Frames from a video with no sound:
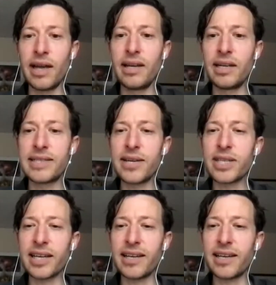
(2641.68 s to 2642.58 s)
and it sounds
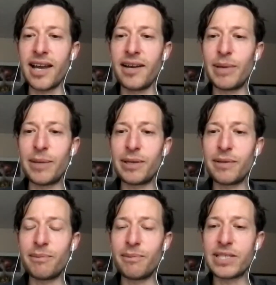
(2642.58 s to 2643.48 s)
like I
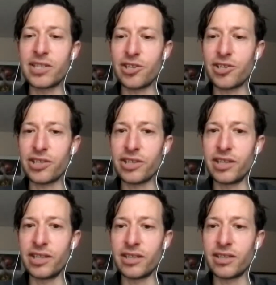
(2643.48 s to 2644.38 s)
maybe misunderstood
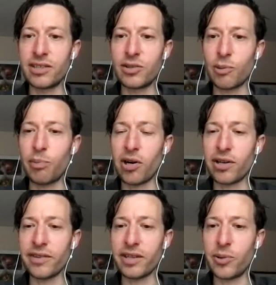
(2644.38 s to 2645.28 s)
part
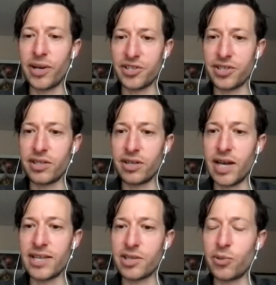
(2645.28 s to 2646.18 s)
of the question
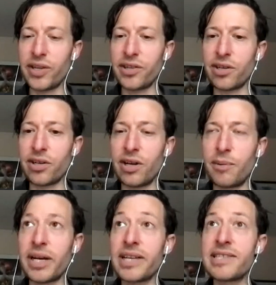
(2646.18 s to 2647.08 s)
as to whether
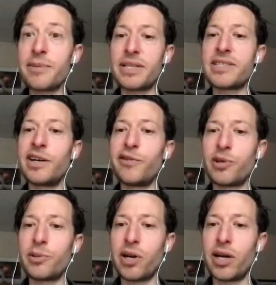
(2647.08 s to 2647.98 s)
GusNIP itself
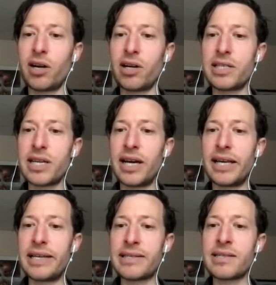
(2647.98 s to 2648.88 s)
would
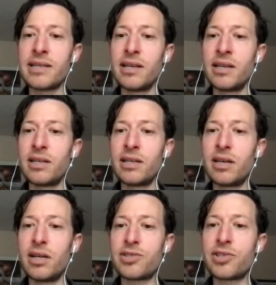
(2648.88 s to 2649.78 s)
prioritize
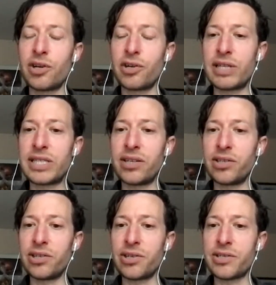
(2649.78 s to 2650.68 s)
certain
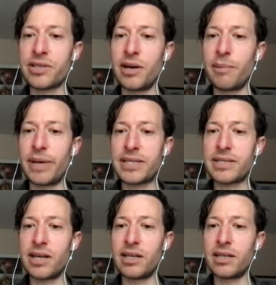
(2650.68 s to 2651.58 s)
retailers based
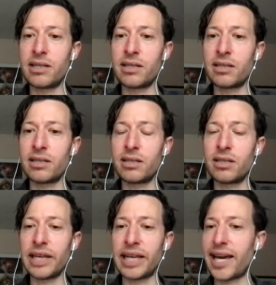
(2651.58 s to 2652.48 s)
on
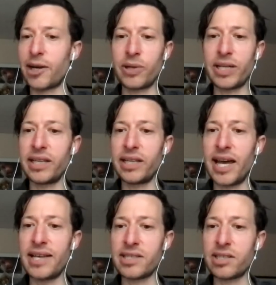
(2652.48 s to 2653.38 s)
like equity
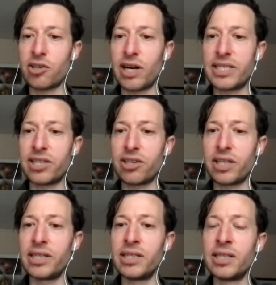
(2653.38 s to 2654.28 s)
as a
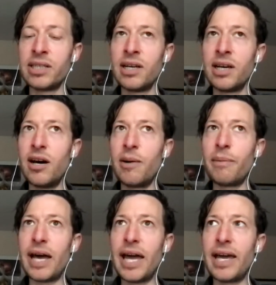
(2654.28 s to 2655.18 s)
criteria.
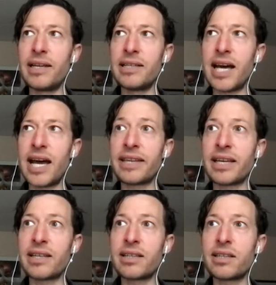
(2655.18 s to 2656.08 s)
And I
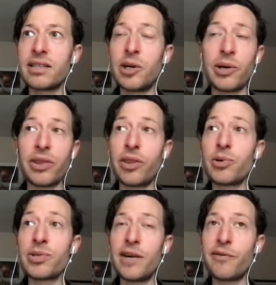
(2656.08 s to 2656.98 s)
think,
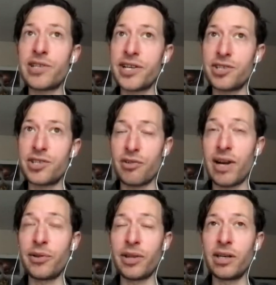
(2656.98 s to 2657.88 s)
those conversations
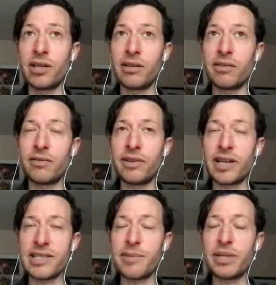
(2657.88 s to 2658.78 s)
around the
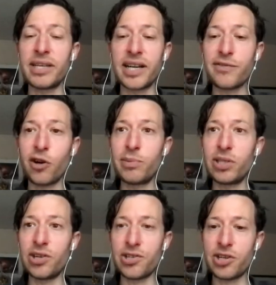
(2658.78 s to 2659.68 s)
GusNIP and the next Farm
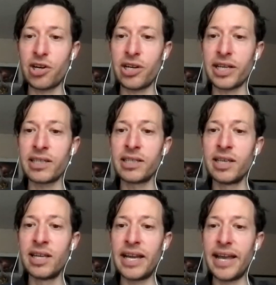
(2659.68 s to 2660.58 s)
Bill are starting,
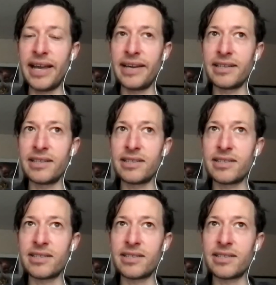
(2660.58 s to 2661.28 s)
and